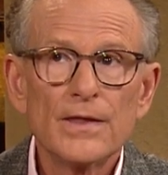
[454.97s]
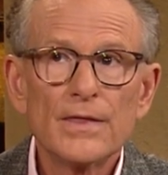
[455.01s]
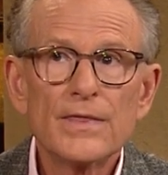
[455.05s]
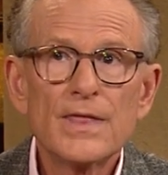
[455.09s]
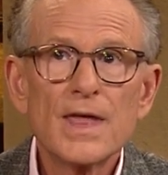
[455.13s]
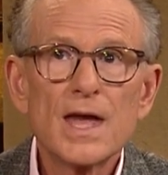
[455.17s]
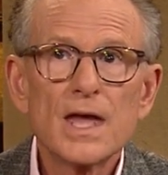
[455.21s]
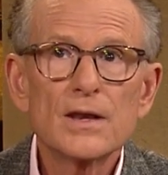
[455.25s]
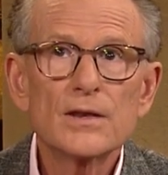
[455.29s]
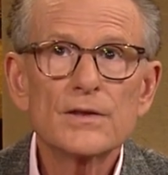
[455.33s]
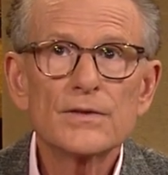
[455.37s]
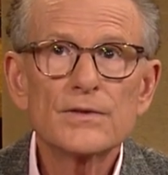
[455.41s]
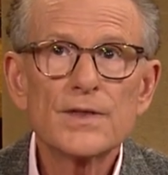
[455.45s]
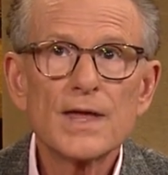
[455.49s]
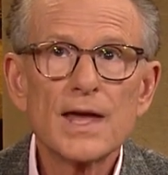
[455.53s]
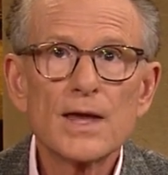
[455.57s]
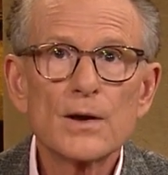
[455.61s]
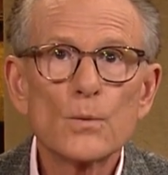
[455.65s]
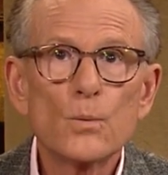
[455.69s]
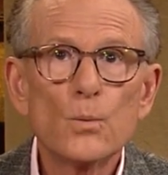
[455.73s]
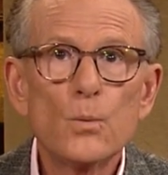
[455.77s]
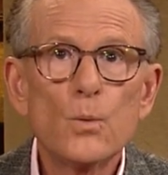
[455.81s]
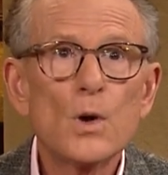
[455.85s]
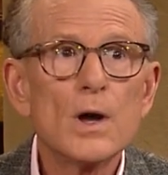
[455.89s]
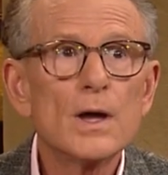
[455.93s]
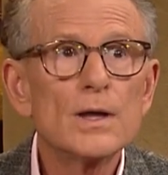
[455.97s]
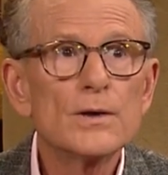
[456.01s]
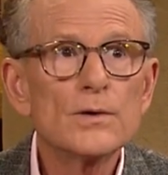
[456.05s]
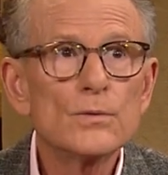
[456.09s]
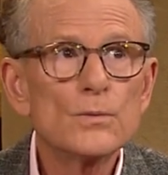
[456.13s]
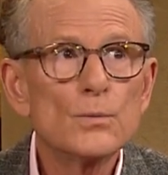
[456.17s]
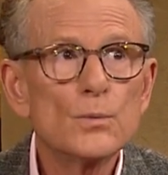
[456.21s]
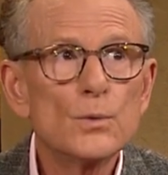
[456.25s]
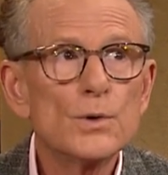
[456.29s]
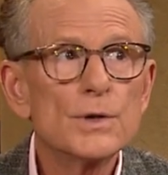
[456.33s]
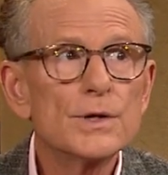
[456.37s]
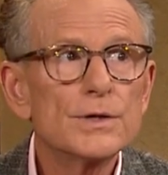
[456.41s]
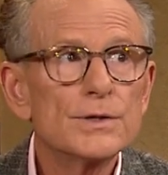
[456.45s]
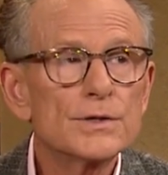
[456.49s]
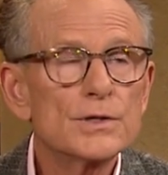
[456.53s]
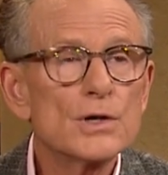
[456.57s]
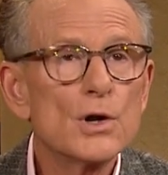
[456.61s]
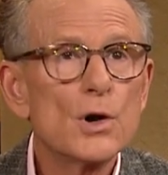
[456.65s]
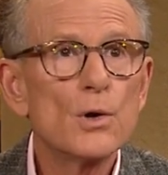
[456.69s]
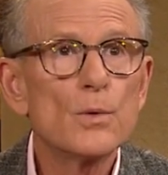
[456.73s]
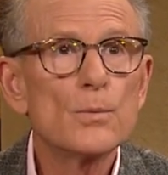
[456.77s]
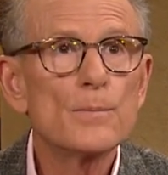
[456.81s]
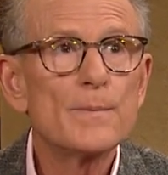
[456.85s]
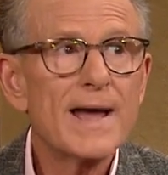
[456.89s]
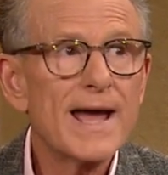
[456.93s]
that, that one would
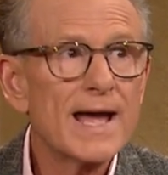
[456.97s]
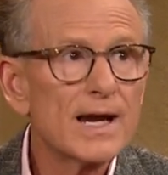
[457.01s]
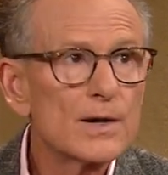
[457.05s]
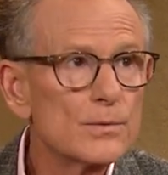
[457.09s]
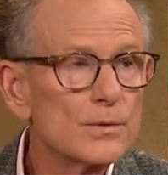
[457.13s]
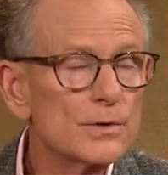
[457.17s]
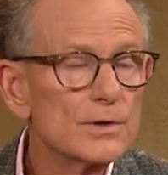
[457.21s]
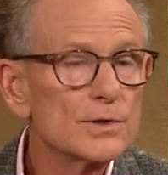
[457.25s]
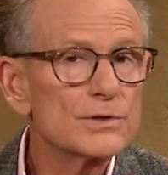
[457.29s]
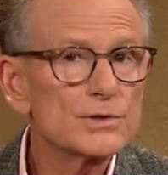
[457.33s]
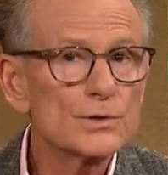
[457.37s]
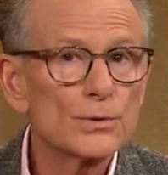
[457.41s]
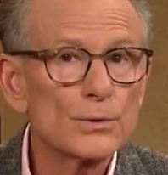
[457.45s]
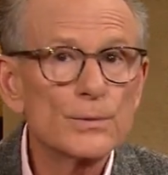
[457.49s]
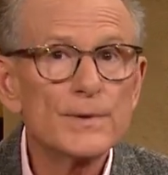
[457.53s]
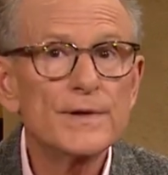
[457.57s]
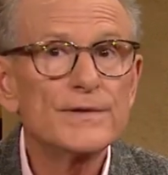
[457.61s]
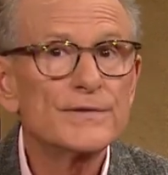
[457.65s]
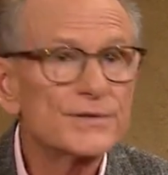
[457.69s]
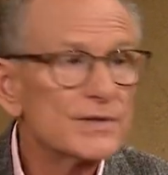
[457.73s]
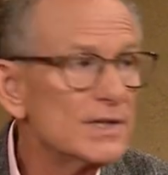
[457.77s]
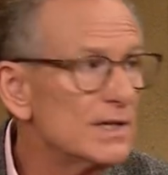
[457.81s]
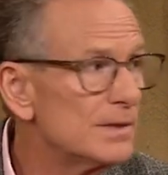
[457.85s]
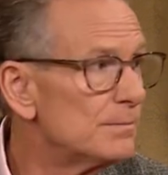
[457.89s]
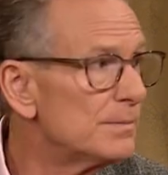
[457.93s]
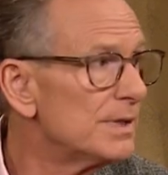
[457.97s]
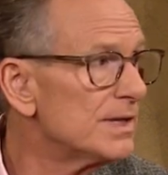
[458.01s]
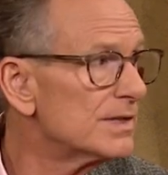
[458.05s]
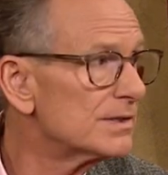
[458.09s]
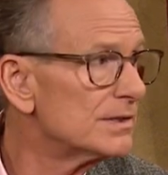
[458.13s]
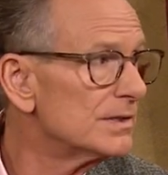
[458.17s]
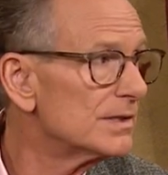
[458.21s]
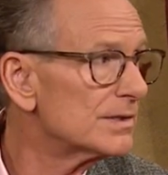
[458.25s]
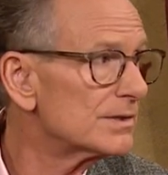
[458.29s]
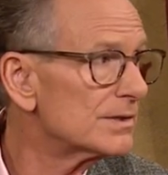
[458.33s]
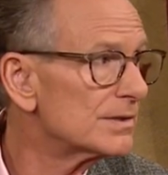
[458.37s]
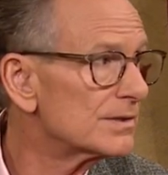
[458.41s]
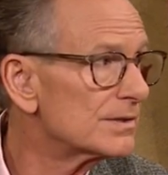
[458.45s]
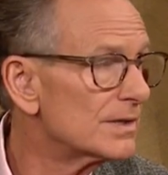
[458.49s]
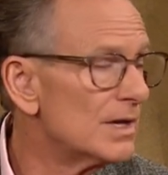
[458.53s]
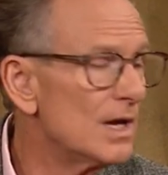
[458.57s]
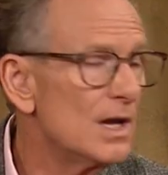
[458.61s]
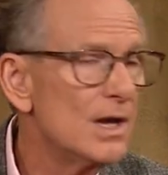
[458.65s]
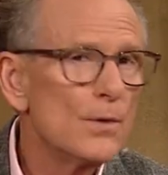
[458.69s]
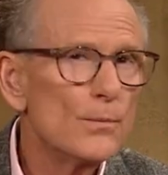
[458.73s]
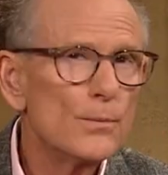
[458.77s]
go backwards, or we've seen businesses.